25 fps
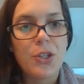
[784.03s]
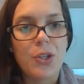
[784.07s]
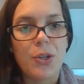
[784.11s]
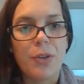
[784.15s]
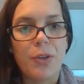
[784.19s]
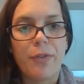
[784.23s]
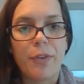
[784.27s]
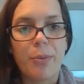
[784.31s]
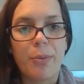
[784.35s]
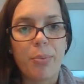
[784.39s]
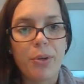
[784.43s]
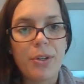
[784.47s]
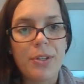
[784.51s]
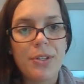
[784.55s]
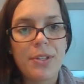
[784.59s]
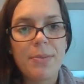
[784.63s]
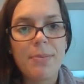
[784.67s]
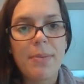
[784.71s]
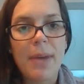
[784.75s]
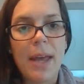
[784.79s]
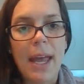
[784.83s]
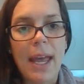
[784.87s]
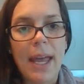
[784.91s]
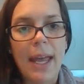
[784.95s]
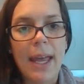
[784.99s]
So for
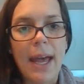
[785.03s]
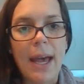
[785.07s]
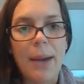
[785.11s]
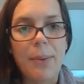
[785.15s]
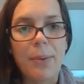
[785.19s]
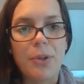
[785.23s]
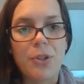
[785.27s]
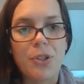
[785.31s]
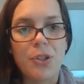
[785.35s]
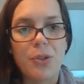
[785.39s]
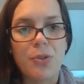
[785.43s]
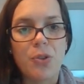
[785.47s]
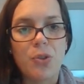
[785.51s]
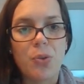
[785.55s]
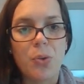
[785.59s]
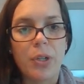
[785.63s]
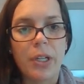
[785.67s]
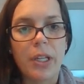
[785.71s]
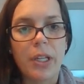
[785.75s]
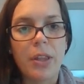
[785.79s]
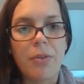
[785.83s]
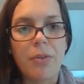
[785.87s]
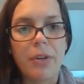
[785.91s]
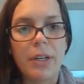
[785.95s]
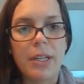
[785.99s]
prism A, I would do
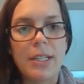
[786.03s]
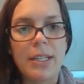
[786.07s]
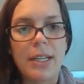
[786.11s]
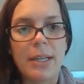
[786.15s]
23